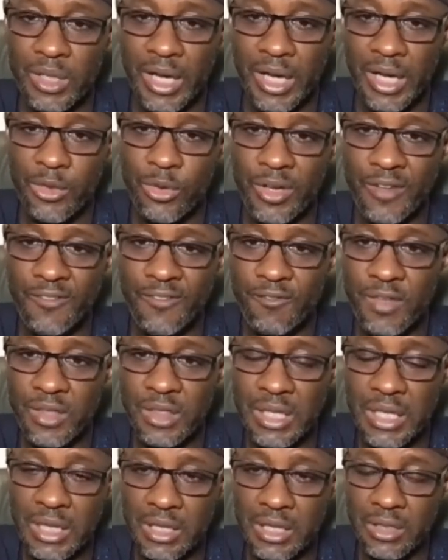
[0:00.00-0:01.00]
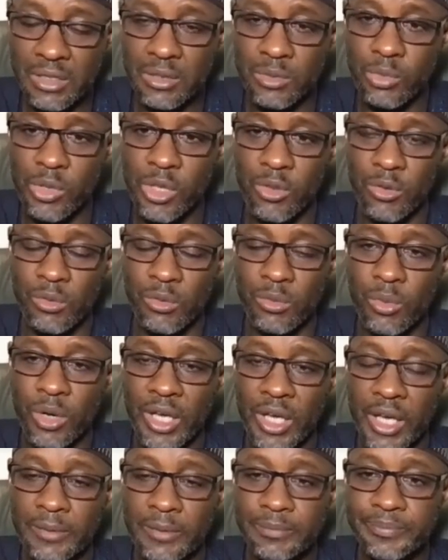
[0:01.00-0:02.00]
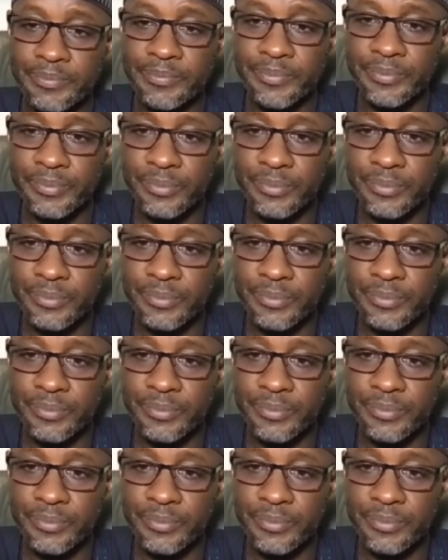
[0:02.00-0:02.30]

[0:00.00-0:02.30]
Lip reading: Can you envisage a situation where